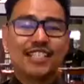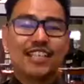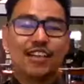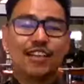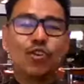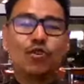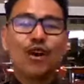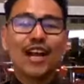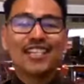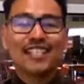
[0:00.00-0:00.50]
to your
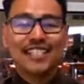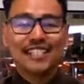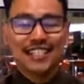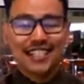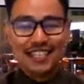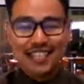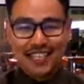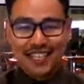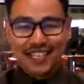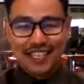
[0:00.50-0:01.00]

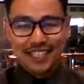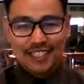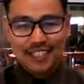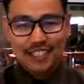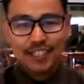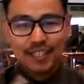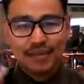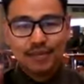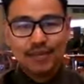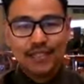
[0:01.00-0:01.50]
question, in
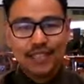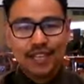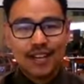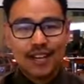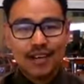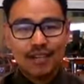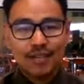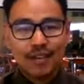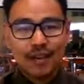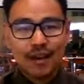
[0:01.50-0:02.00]
terms
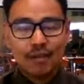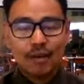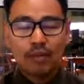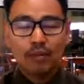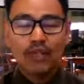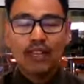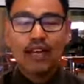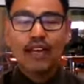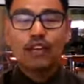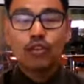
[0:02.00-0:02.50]
of
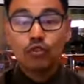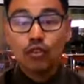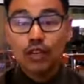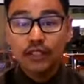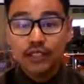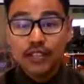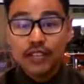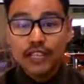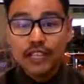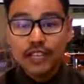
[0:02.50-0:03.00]
applying
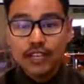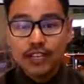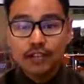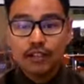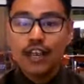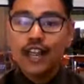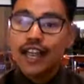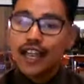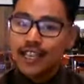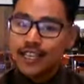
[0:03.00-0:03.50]
throughout the year,